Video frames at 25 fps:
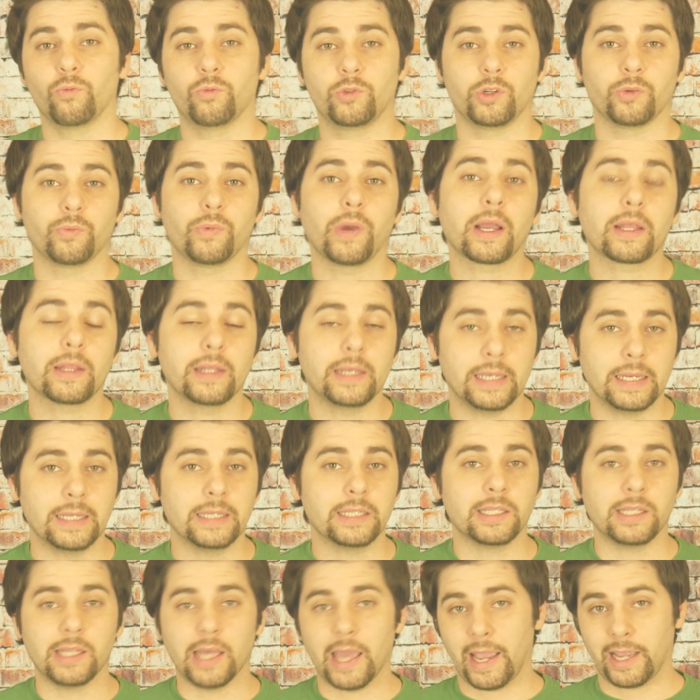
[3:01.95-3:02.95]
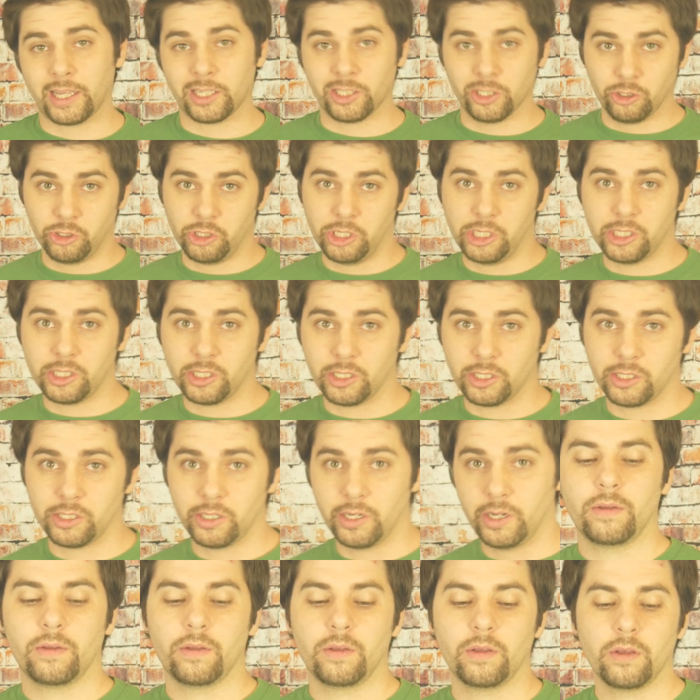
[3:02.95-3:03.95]
directly into the exegesis.
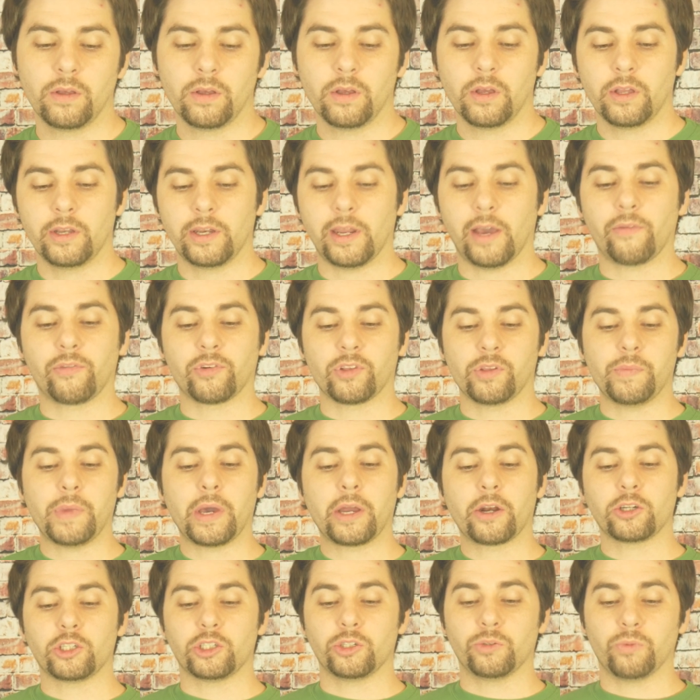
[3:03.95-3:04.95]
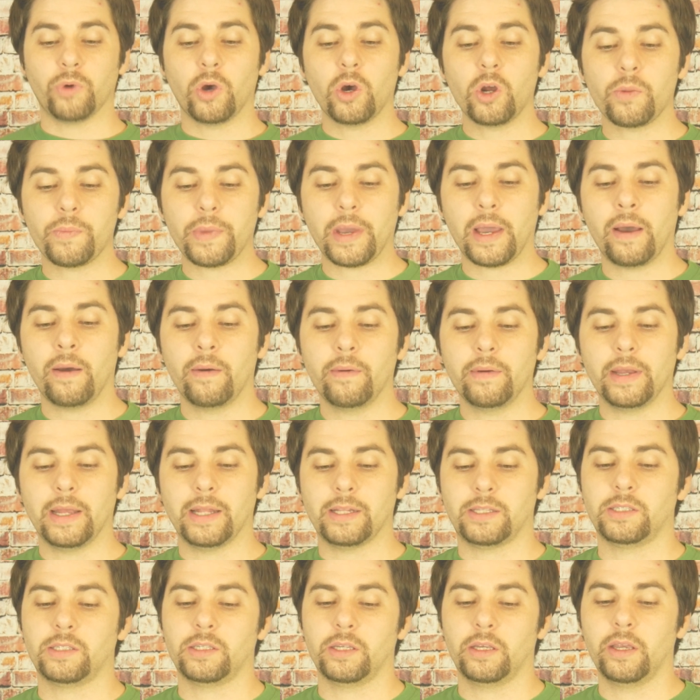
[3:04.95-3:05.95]
Now, for the matters you wrote about,
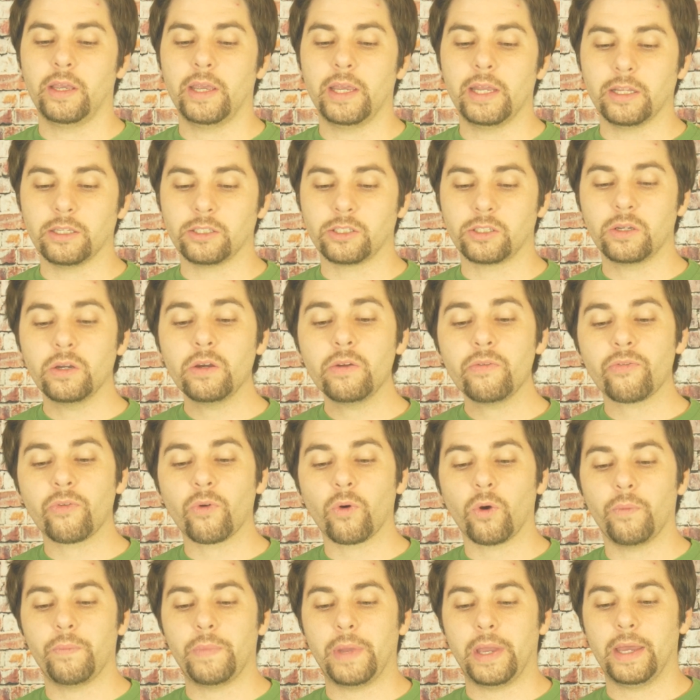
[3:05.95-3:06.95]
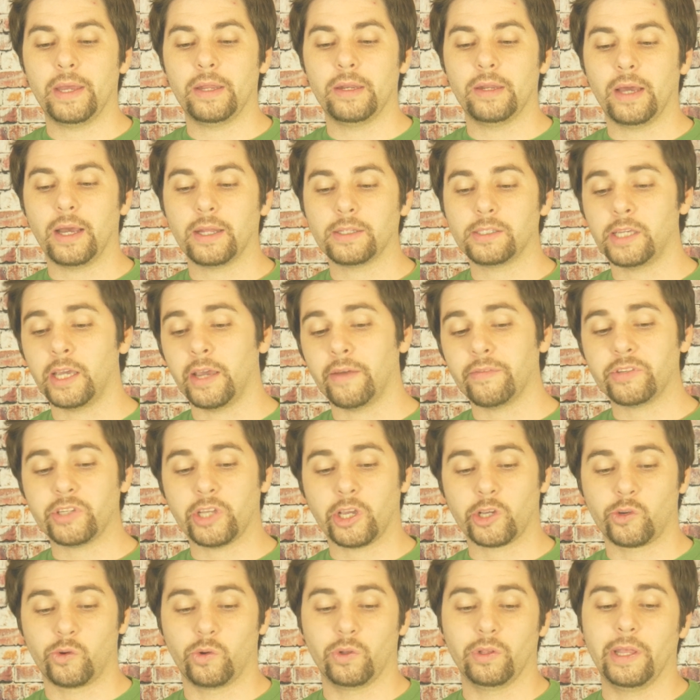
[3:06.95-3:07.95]
it is good for a man not to have
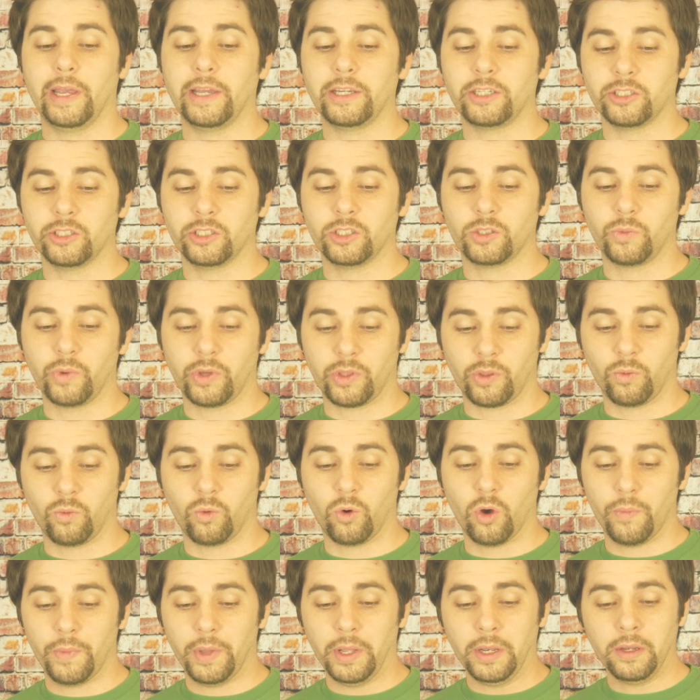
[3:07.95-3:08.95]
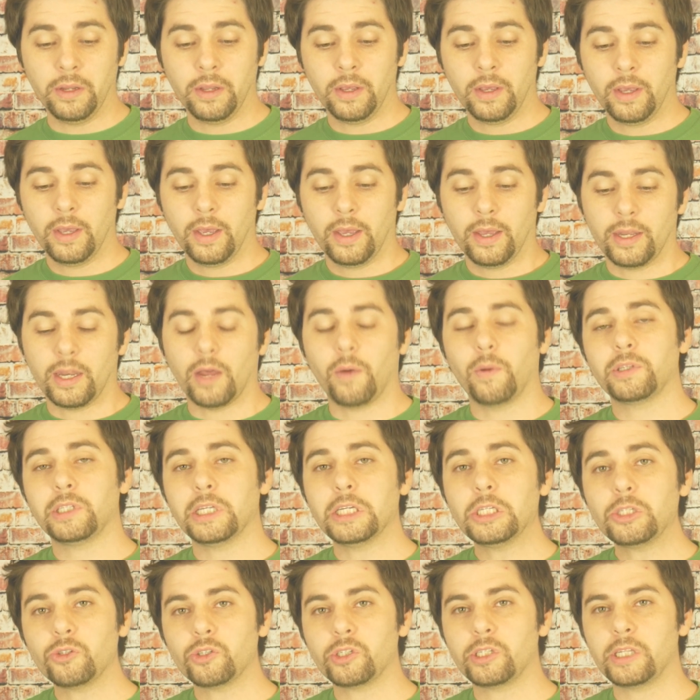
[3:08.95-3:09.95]
sexual relations with a woman. Now, what's
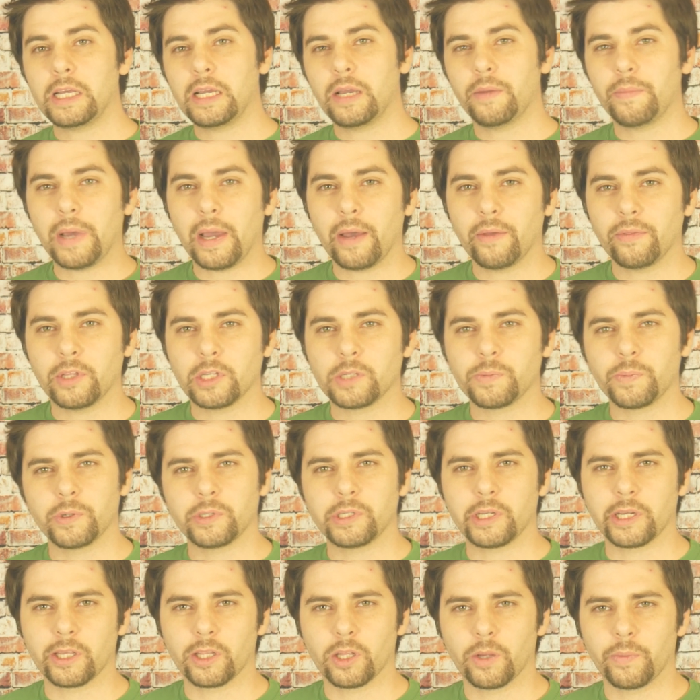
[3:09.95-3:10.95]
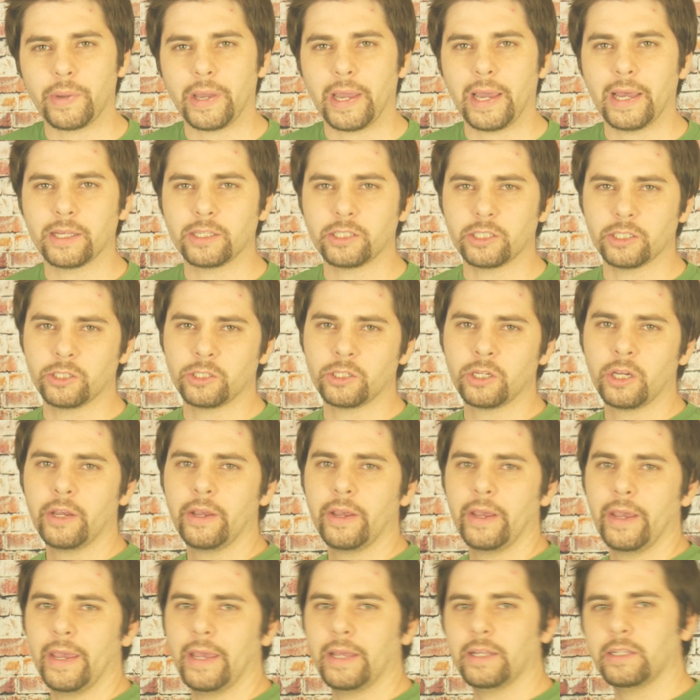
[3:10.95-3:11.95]
interesting about this particular passage
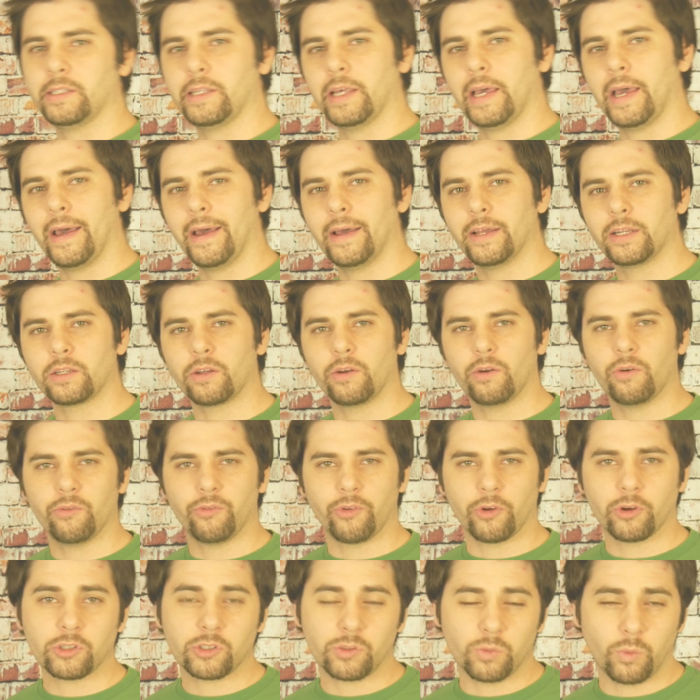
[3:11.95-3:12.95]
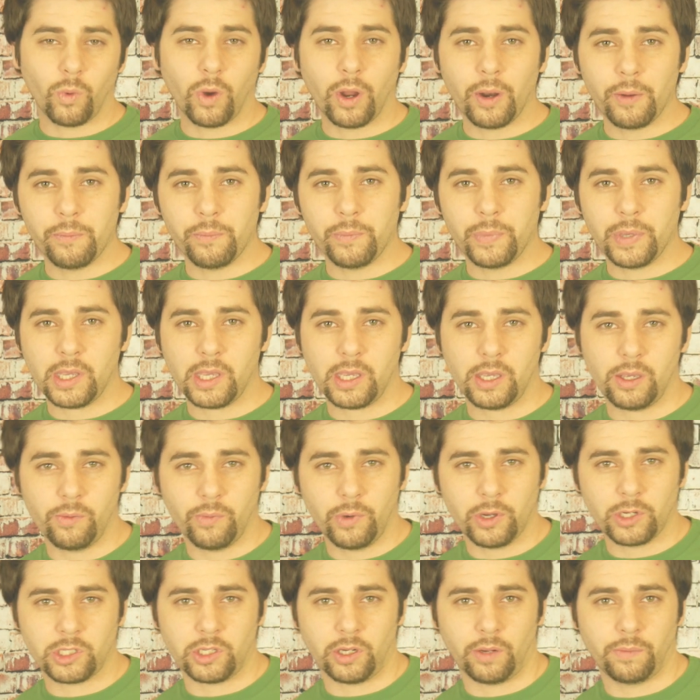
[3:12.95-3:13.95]
is that verse 1b,
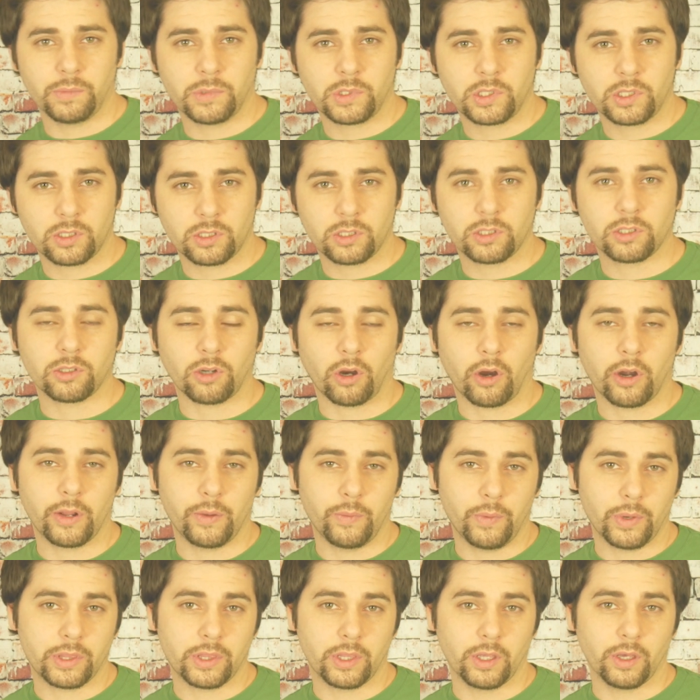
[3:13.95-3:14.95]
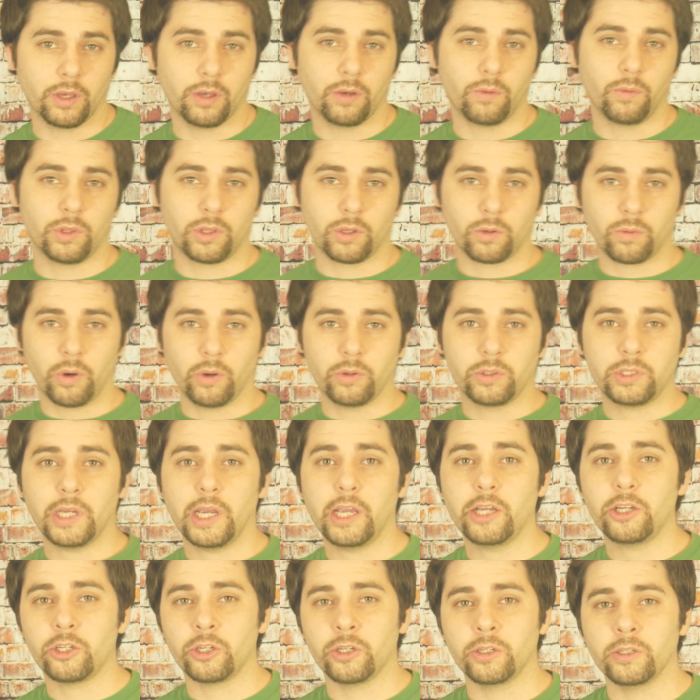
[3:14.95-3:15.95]
which I'm starting with the
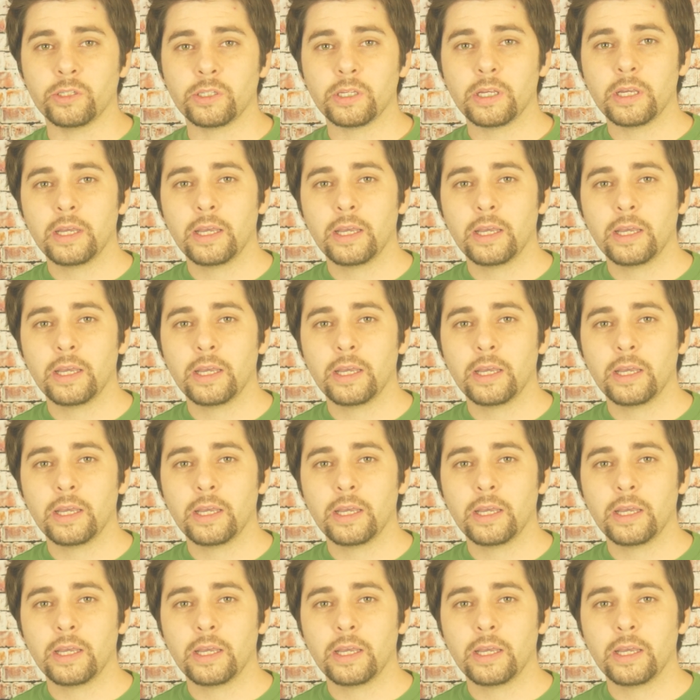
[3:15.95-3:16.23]
quotations,